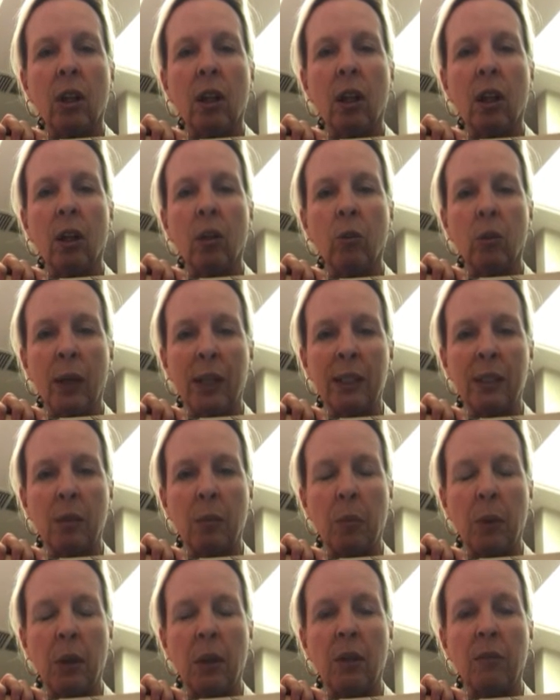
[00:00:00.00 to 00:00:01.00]

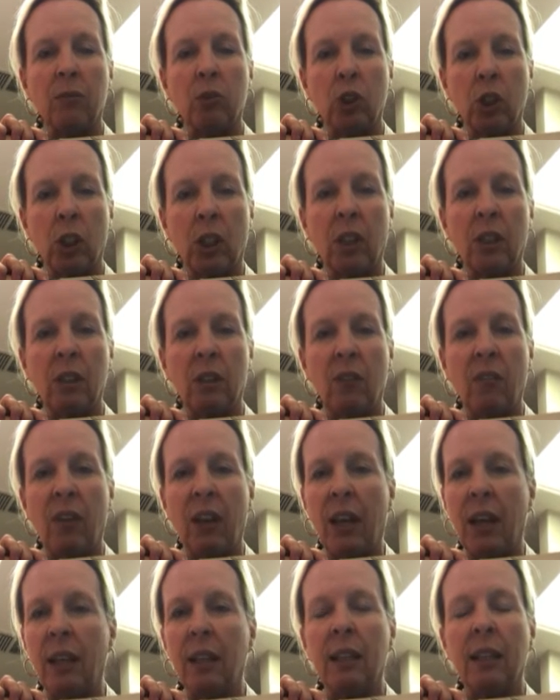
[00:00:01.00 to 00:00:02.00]
recipe of chicken
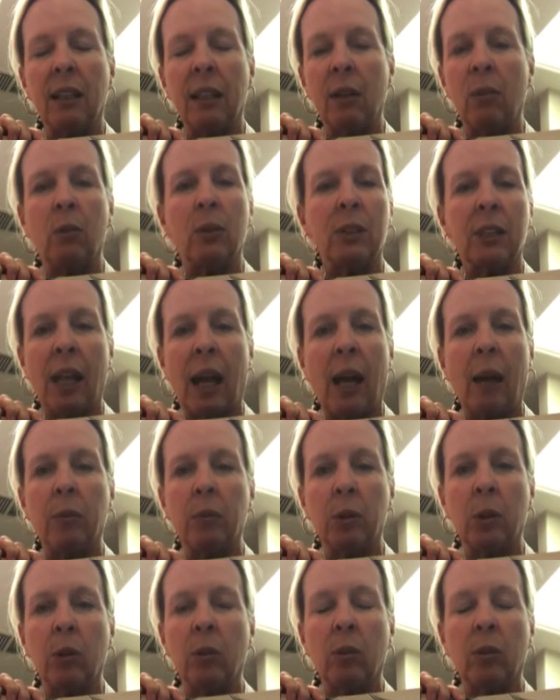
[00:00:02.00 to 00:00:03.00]
Divan, and it was
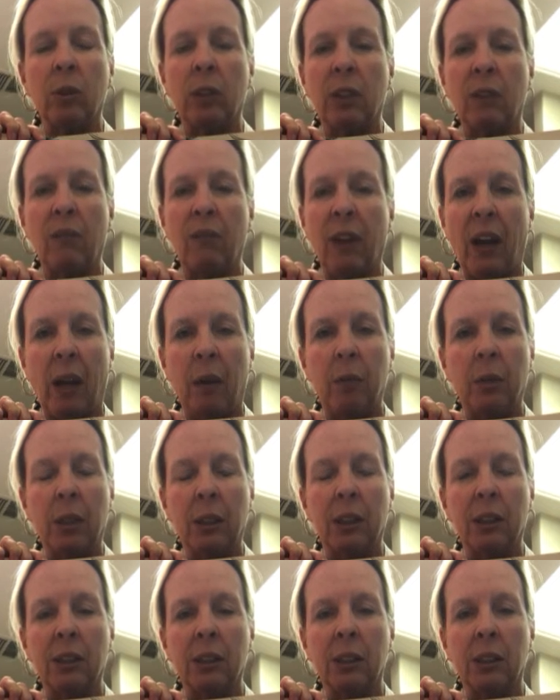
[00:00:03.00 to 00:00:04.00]
absolutely
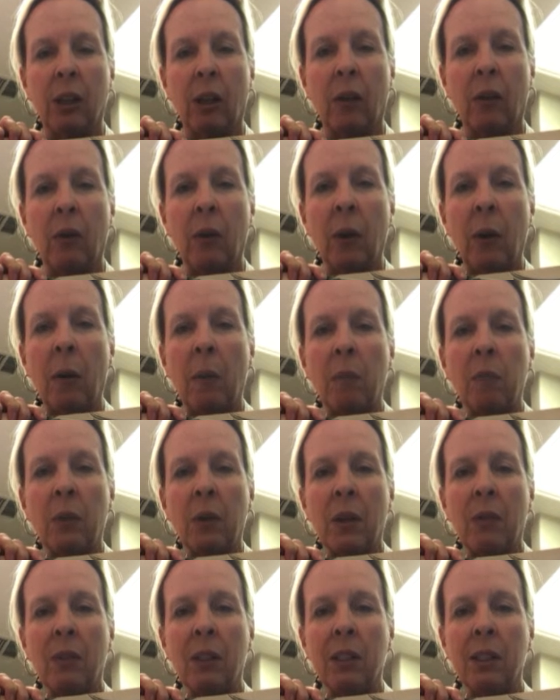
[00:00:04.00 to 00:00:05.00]
fabulous. So
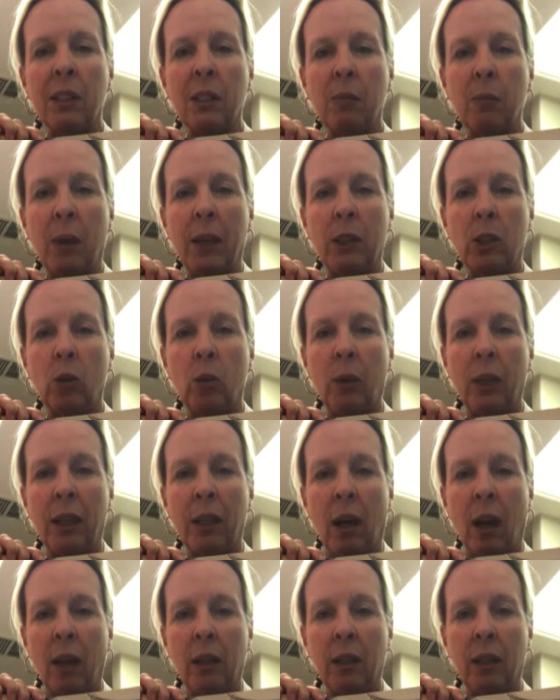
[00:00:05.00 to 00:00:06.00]
this is my tweak
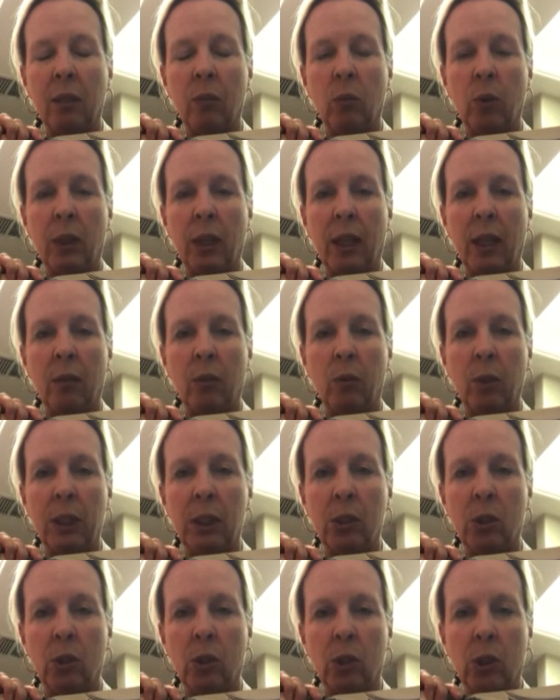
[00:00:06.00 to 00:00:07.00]
on it. When I
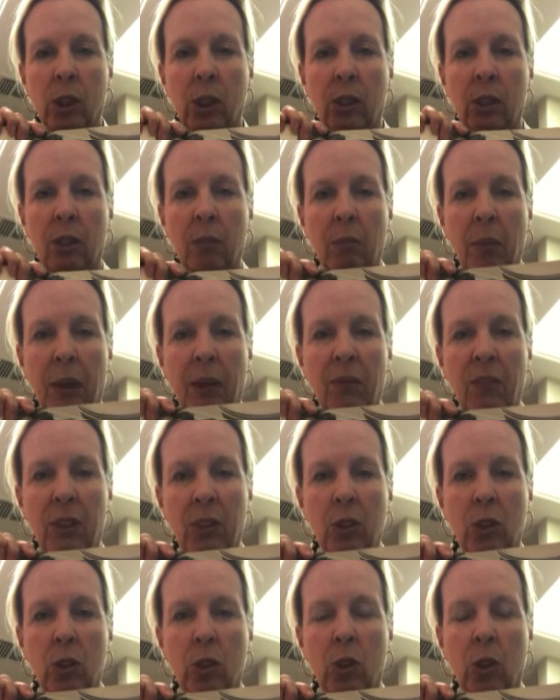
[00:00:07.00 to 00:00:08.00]
researched it in my
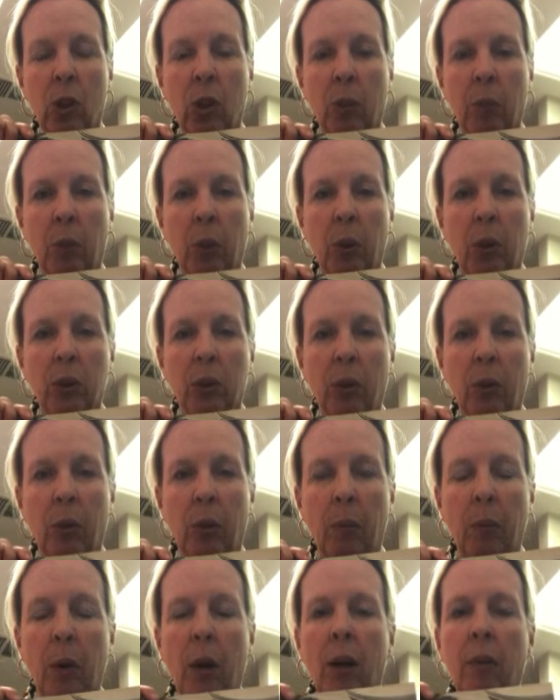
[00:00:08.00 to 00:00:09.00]
vintage cookbooks, there were
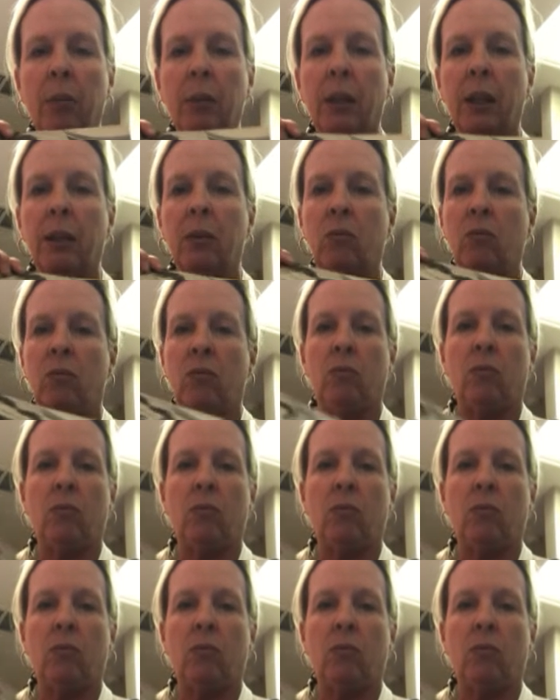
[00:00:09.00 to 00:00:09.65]
probably